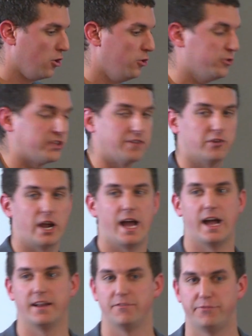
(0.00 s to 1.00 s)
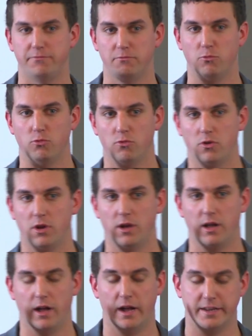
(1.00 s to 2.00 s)
who's ever had
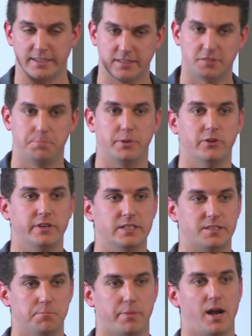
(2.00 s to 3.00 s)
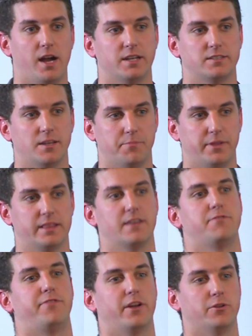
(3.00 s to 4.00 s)
an experience in buying something
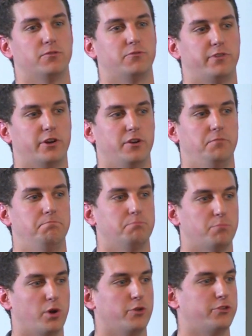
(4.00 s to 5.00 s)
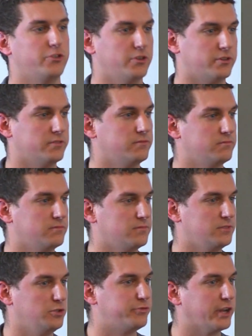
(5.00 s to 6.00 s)
that felt very personal?
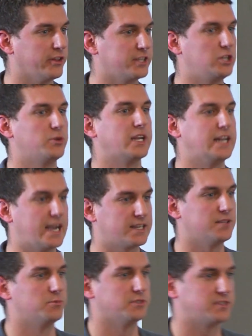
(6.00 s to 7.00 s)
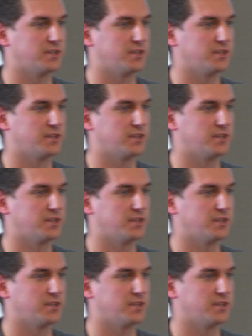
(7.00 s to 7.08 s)
You felt like you connected with